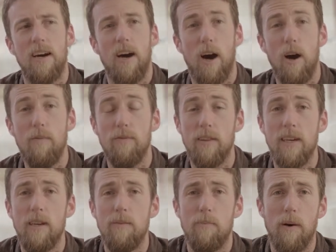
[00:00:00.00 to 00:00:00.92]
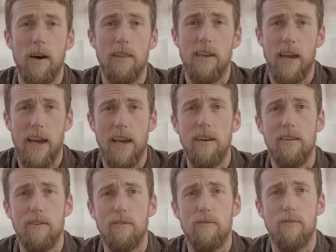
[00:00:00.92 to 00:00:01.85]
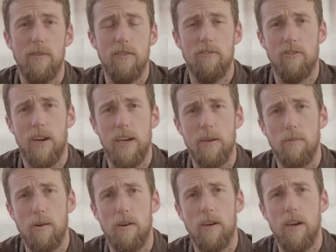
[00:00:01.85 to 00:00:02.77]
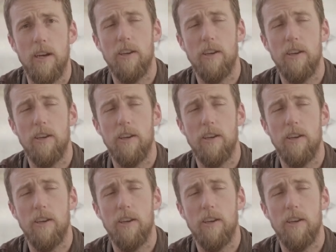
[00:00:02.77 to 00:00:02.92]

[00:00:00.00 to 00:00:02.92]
hopefully by the end of this training block,